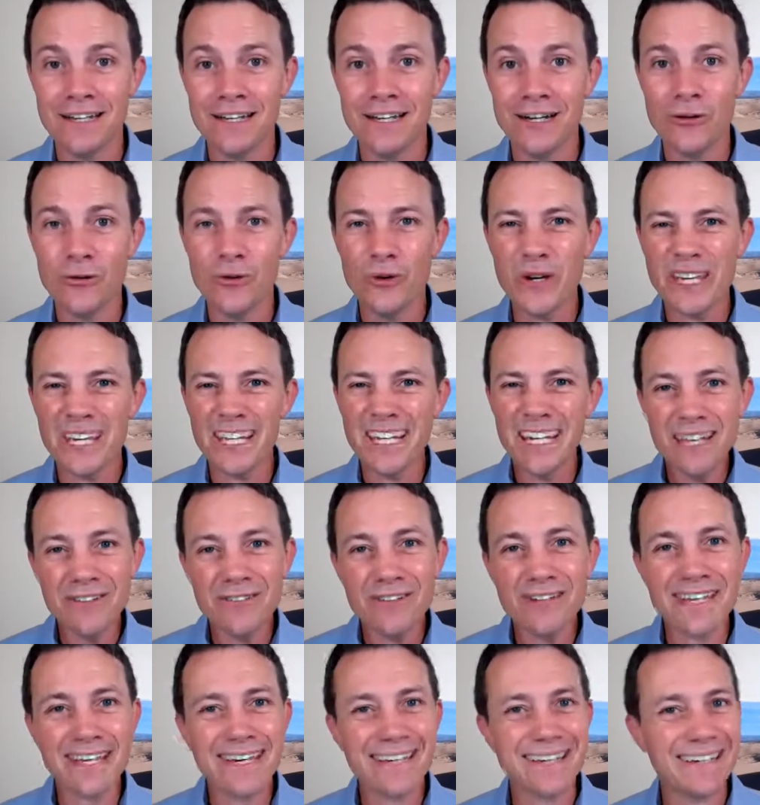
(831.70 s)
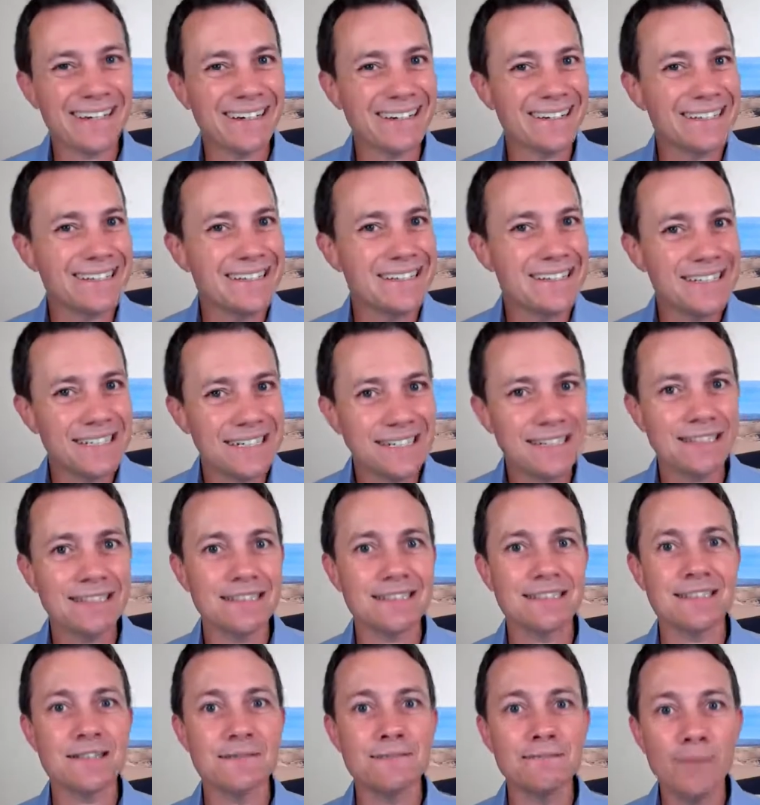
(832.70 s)
We can even get
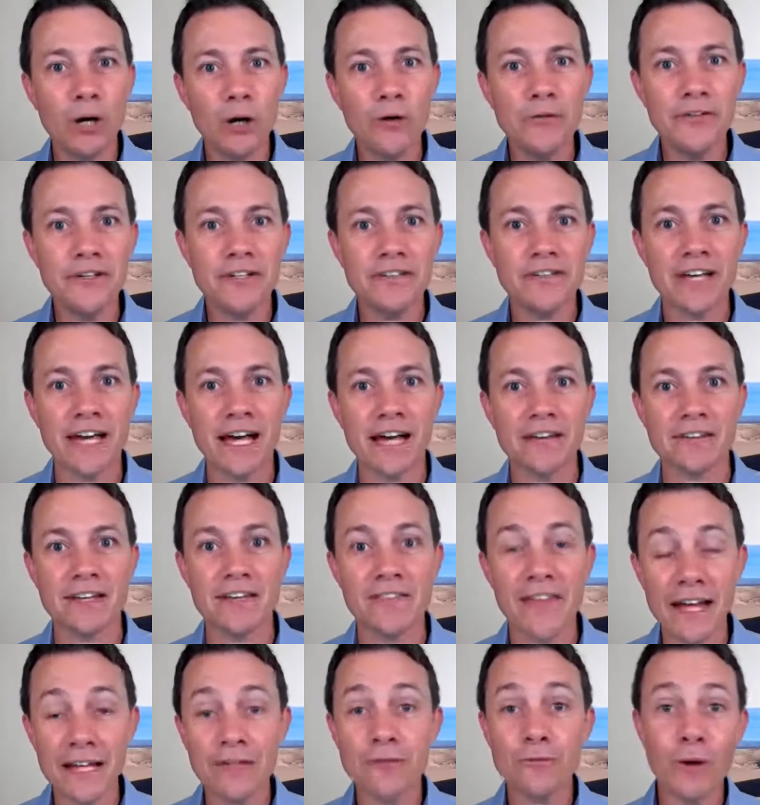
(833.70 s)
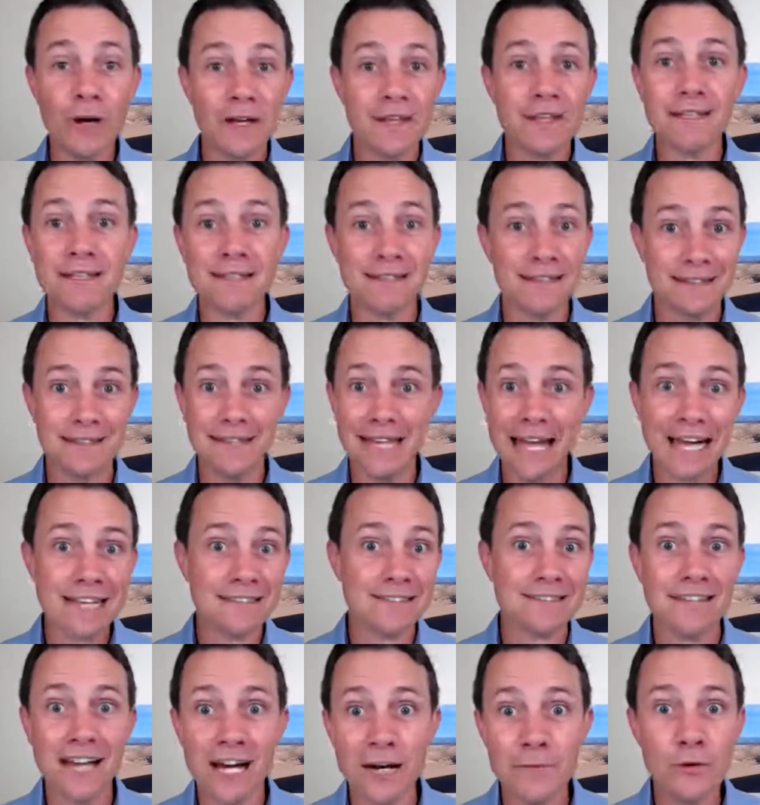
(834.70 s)
addicted to multitasking. That's why the
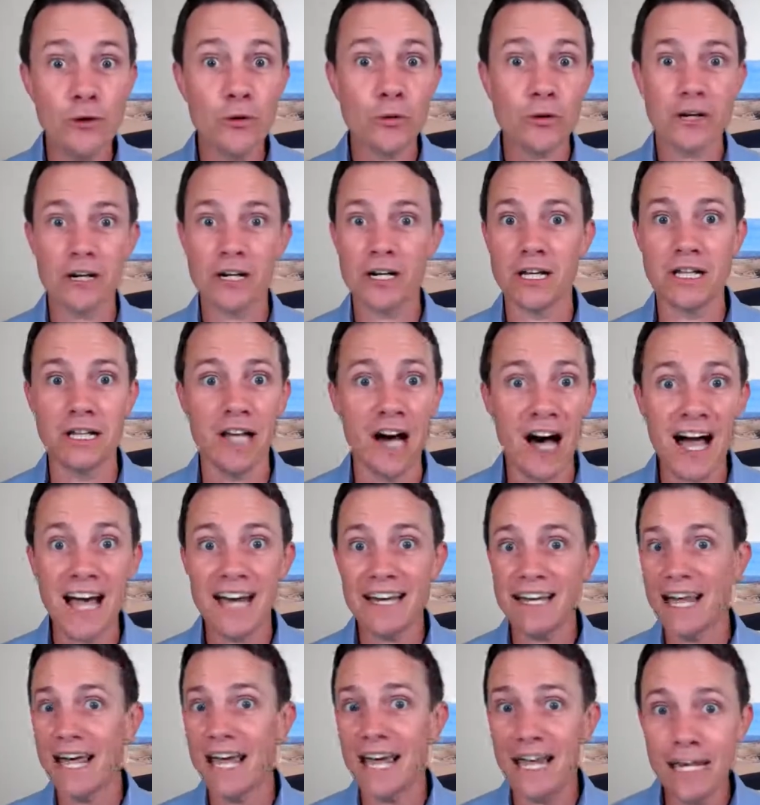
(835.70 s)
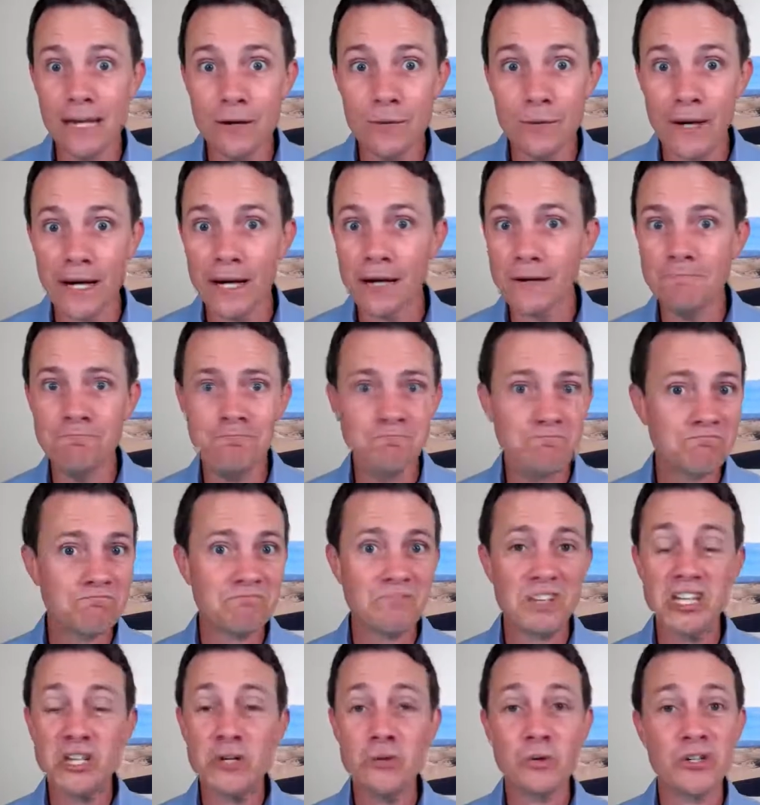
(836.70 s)
last time you were in a line anywhere
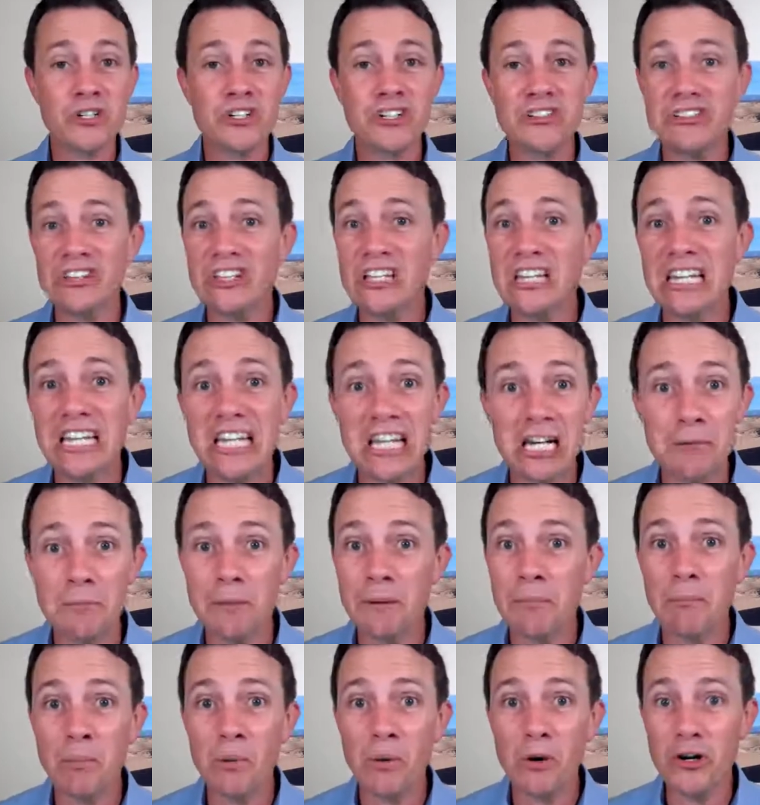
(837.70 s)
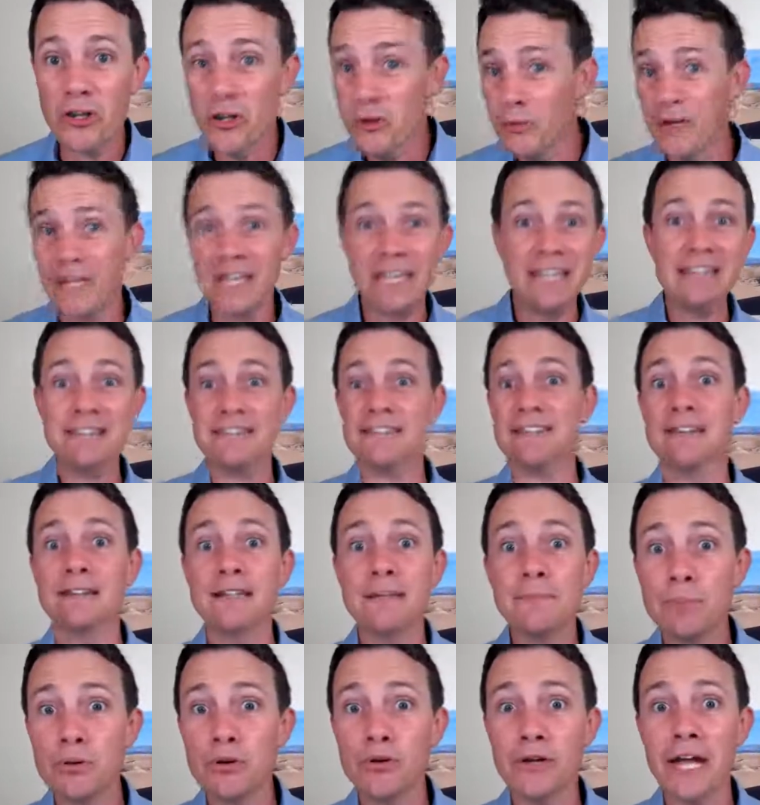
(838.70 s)
and you were just a little bit bored, you instantly
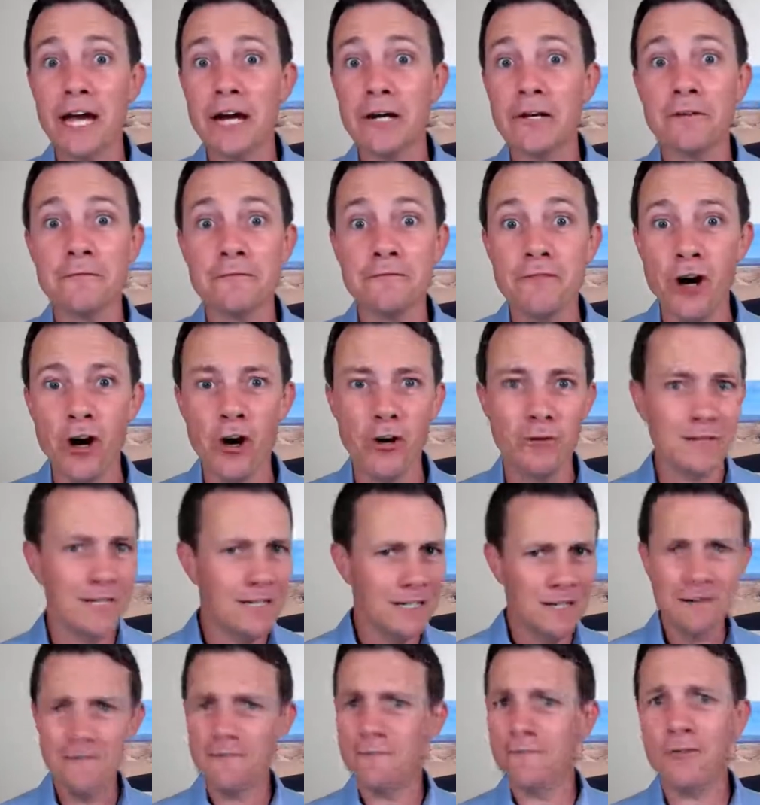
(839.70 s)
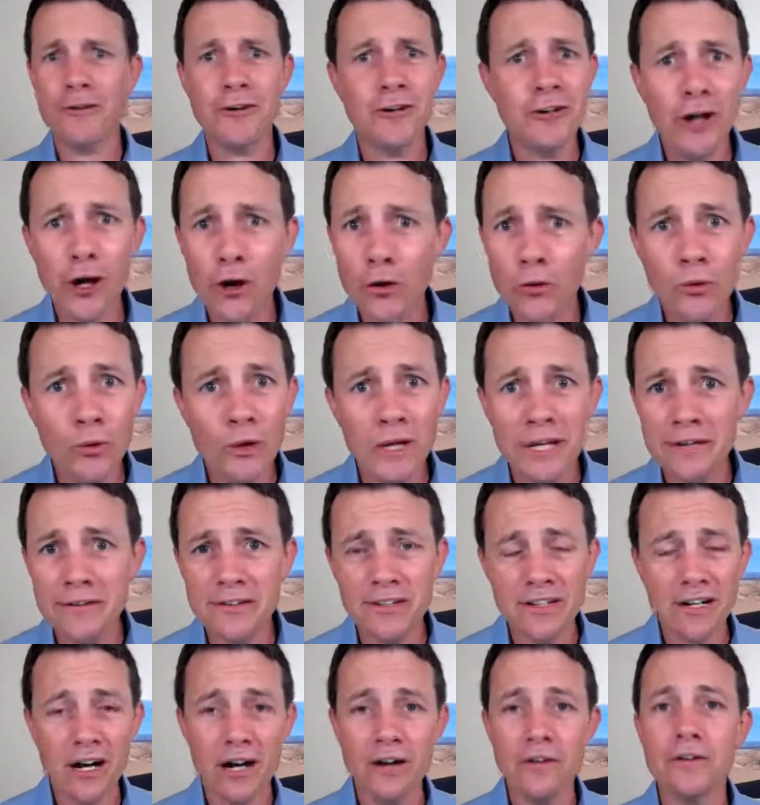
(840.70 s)
pulled out your phone for no
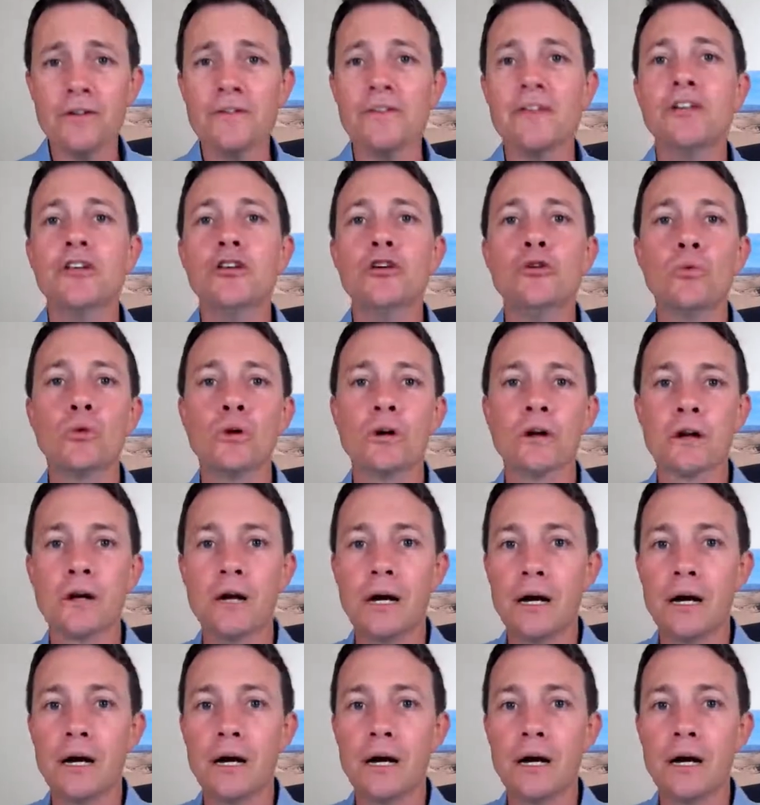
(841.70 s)
reason other than you were